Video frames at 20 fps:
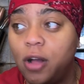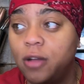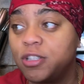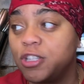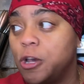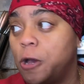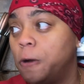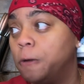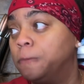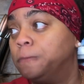
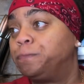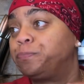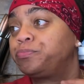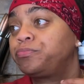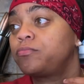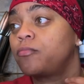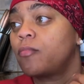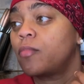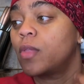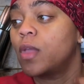So
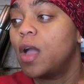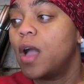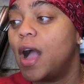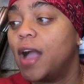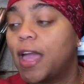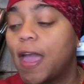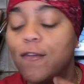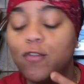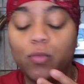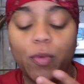I
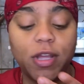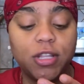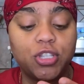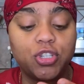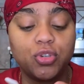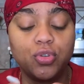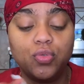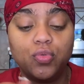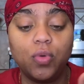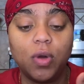gave away
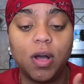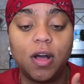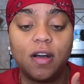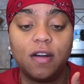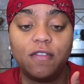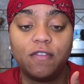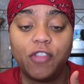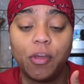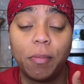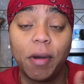2
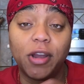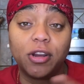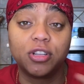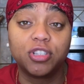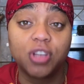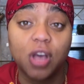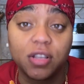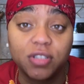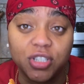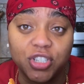of the butter
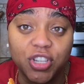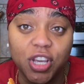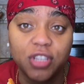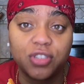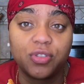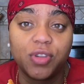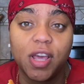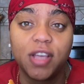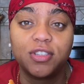sauces yesterday.